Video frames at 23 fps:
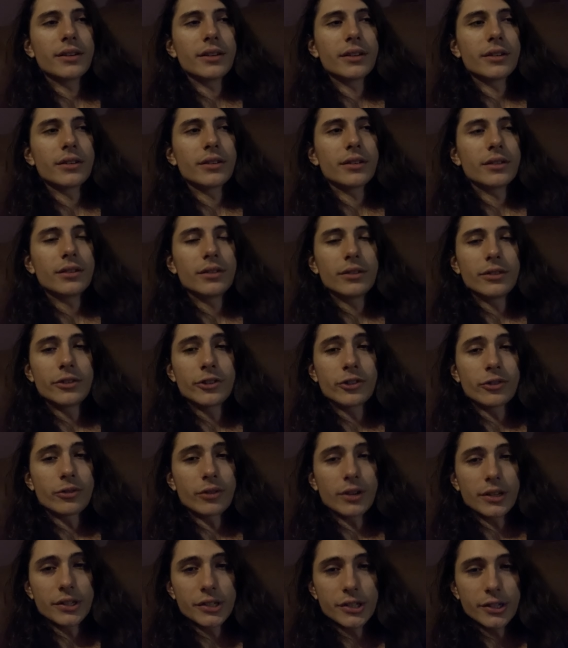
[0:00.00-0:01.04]
to
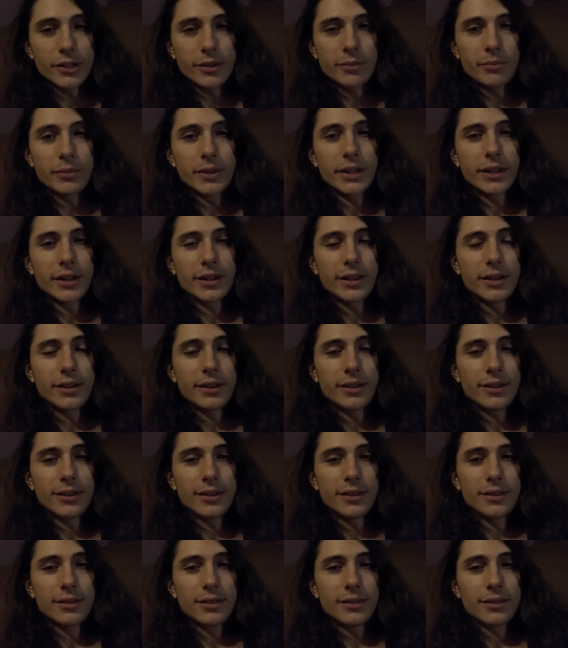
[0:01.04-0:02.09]
trust somebody
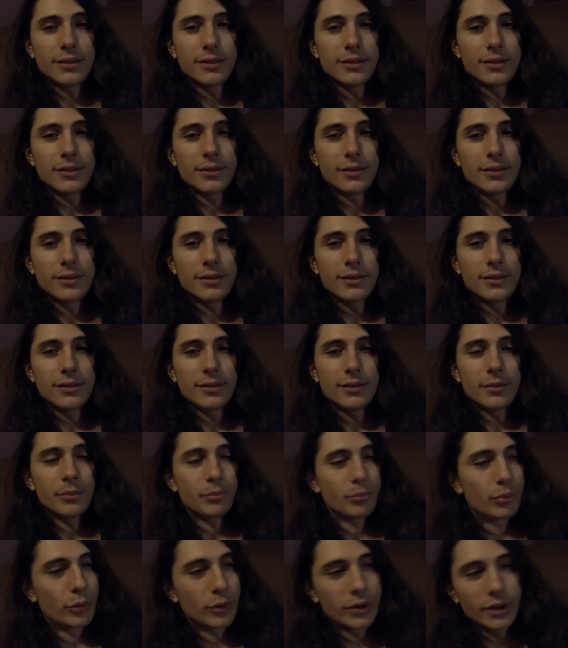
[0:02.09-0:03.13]

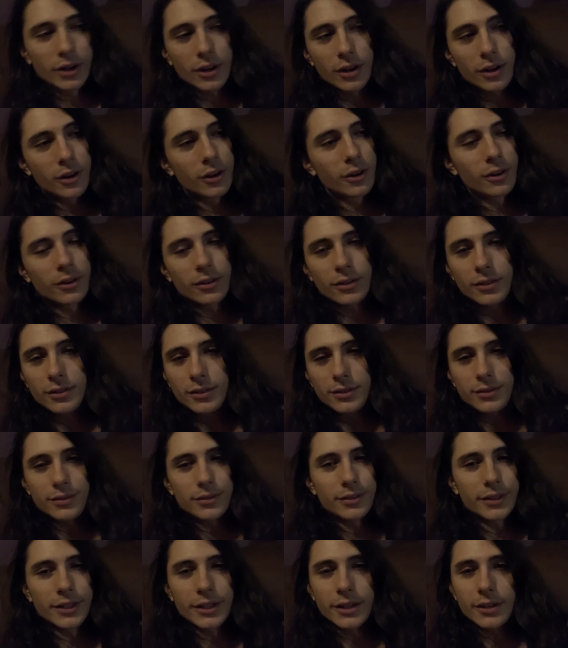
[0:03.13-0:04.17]
boy or girl
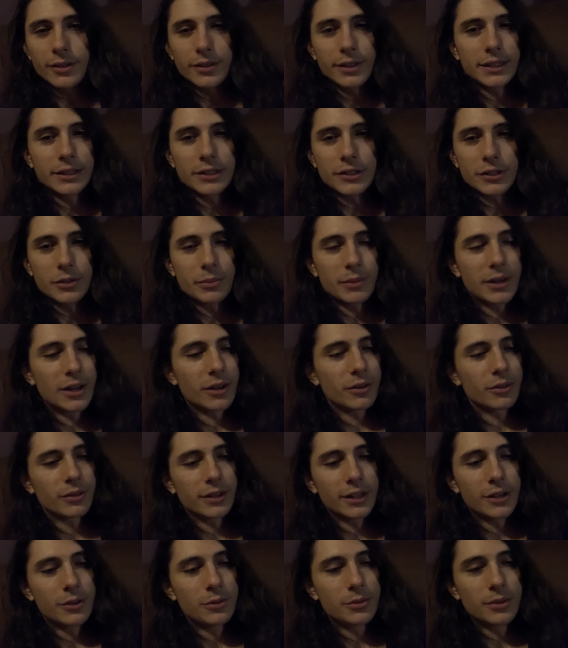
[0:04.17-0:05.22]
you know like, it doesn't matter
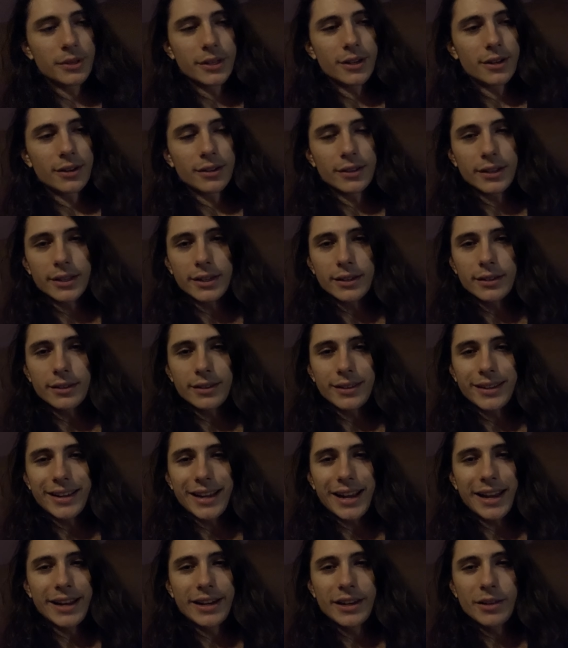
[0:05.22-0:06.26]
like who they are like
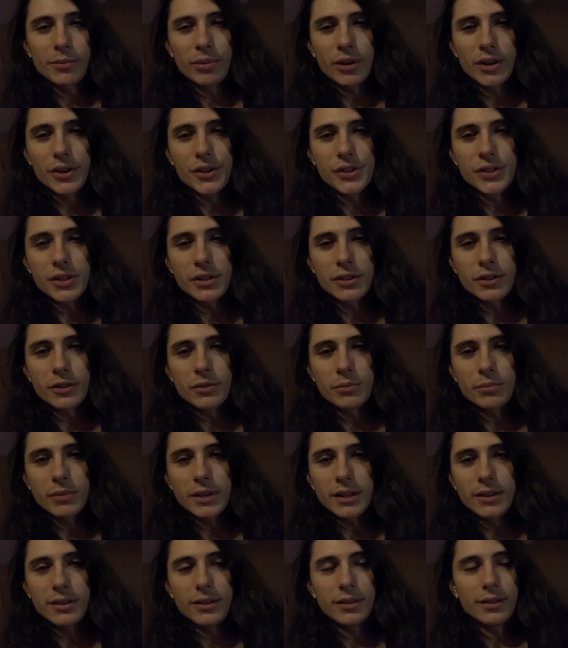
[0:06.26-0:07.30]
like any person you
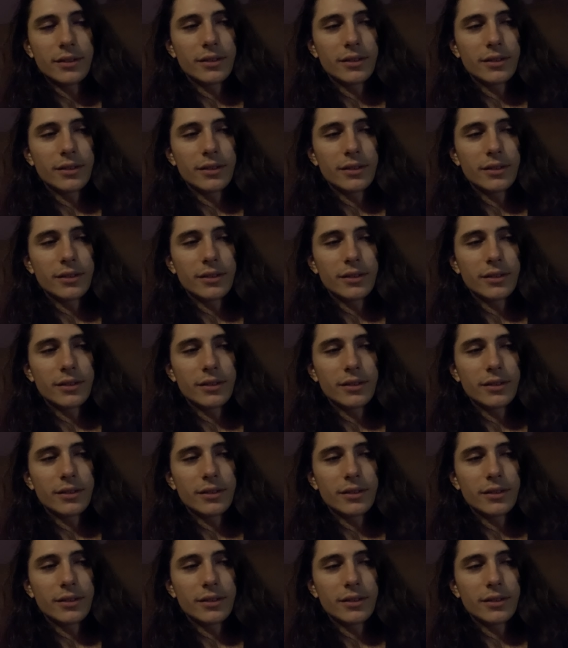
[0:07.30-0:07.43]
meet